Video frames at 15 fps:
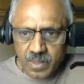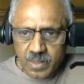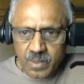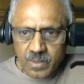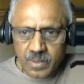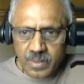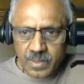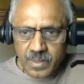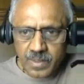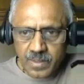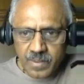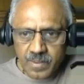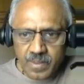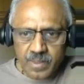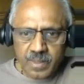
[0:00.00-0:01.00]
Okay,
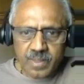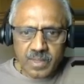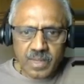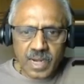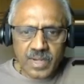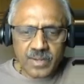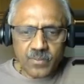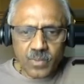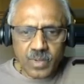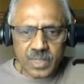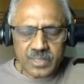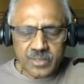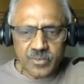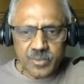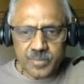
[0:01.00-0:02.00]
and
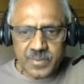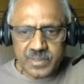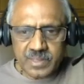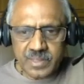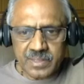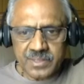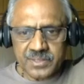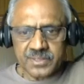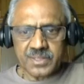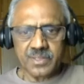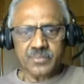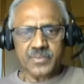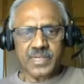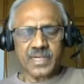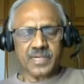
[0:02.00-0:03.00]
whatever be the condition,
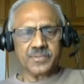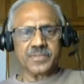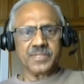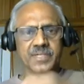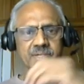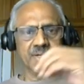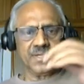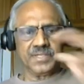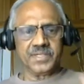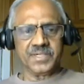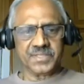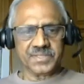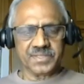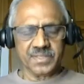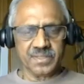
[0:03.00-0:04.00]
we arrived at a
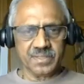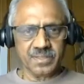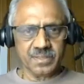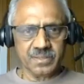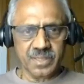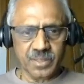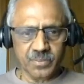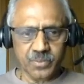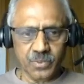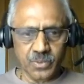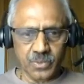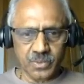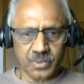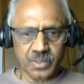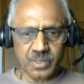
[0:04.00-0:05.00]
contradiction.
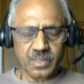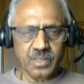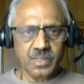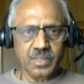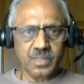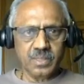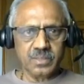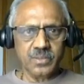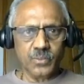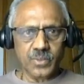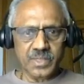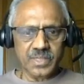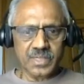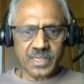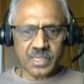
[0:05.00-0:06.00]
Therefore, the
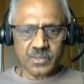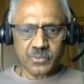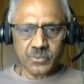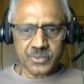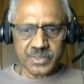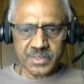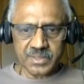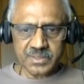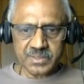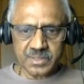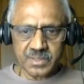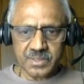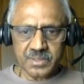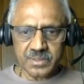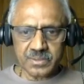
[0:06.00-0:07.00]
only conclusion is
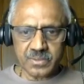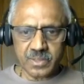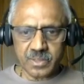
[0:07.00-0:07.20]
E is not